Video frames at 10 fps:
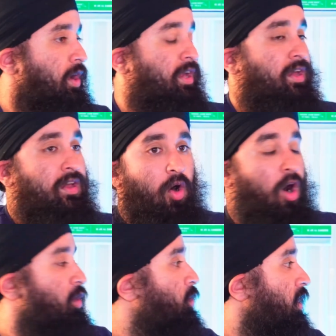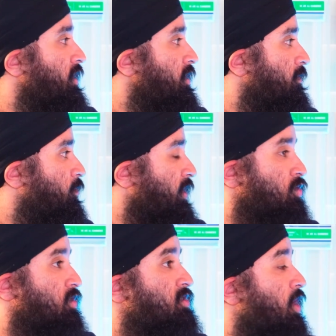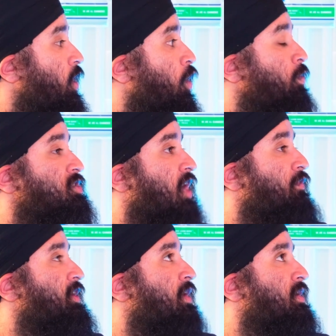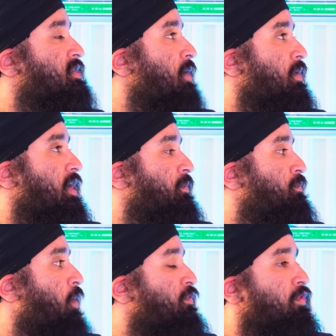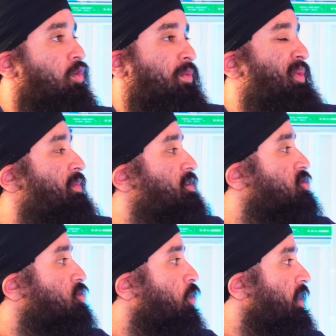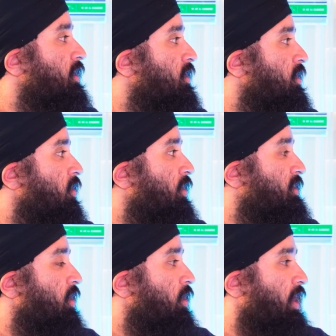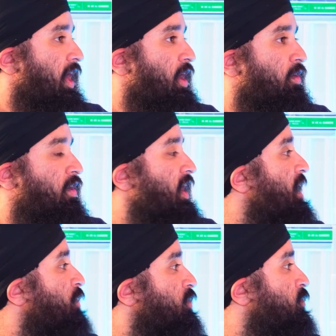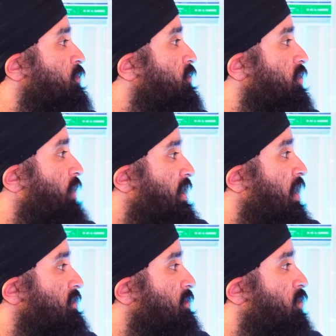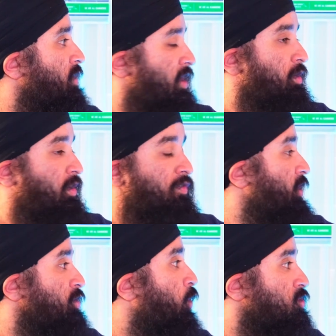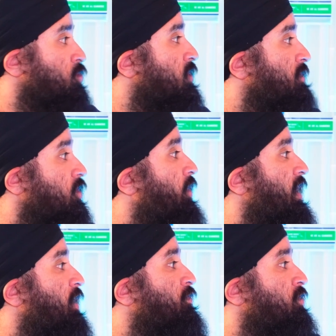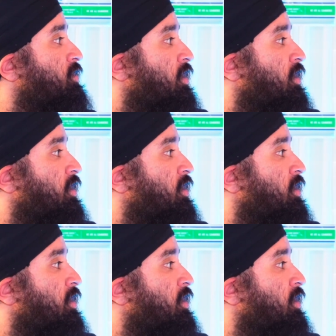right? Ottawa, right? So there's almost every team except like Buffalo and maybe Detroit are ahead of you right now at the moment, and you could even argue those two teams are ahead of you.